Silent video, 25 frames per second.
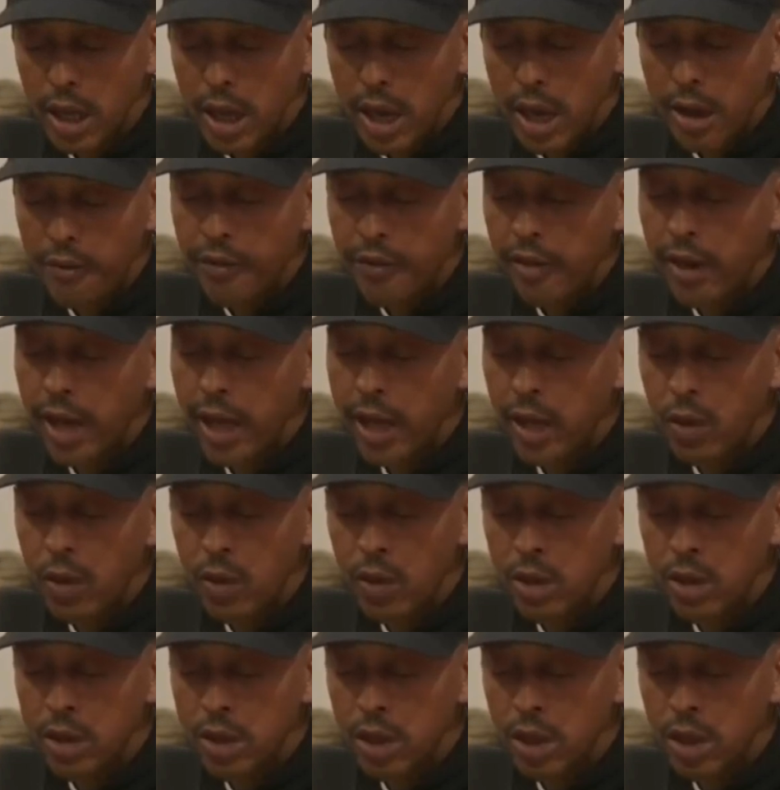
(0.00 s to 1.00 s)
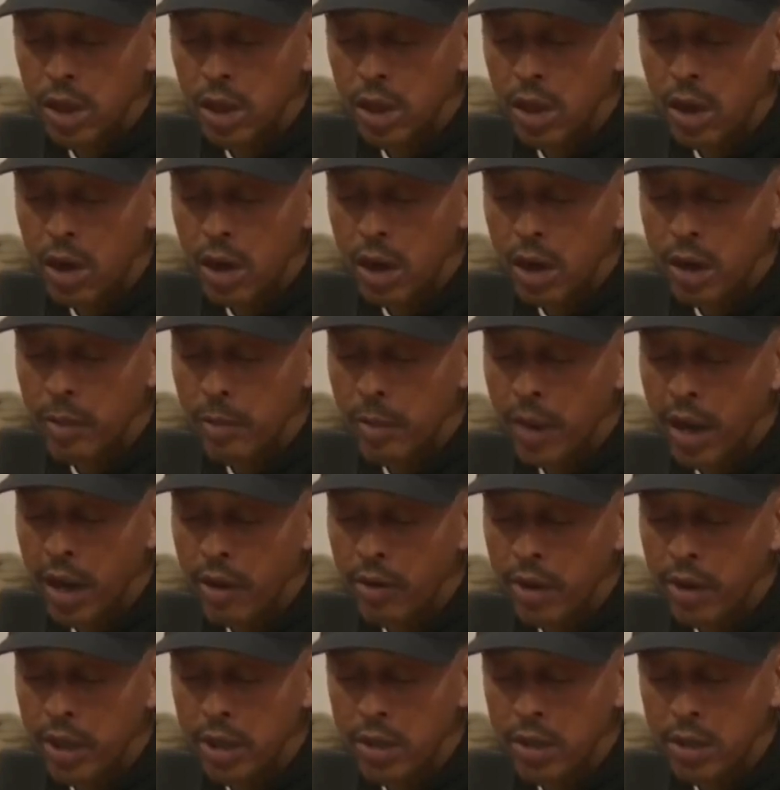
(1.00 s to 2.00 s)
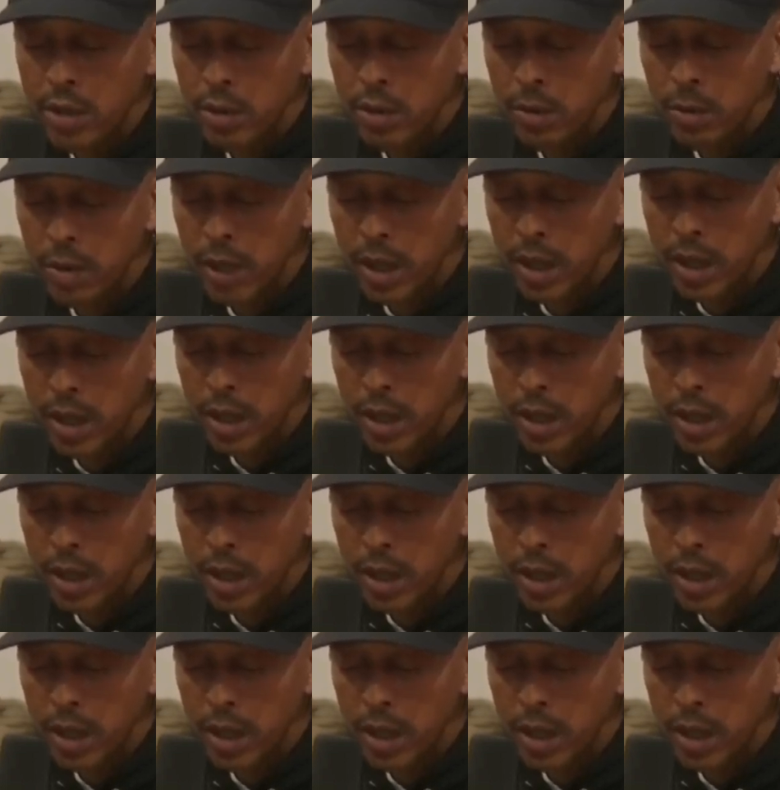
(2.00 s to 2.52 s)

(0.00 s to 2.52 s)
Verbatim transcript: I feel like going to the yard and marrying two men.